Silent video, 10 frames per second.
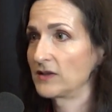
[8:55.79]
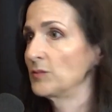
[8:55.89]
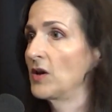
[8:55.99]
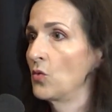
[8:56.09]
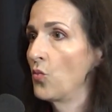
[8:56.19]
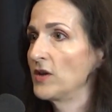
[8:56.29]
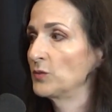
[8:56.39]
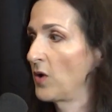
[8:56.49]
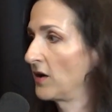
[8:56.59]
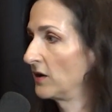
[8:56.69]
some kind of waste
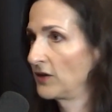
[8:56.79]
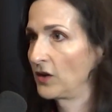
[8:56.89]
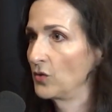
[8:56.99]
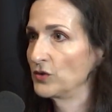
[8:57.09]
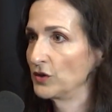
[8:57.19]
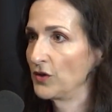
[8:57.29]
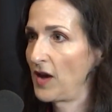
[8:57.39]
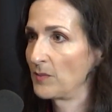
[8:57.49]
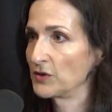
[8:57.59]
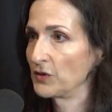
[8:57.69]
product that goes into the
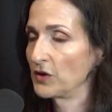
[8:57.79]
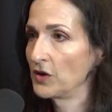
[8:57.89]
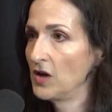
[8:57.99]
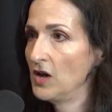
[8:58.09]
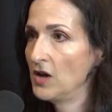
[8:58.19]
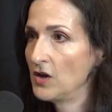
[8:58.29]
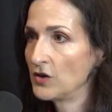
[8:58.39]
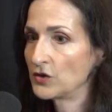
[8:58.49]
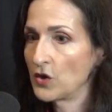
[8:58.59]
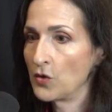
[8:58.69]
atmosphere.
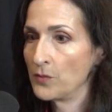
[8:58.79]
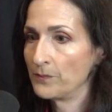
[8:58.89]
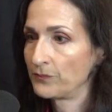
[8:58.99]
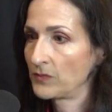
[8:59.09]
So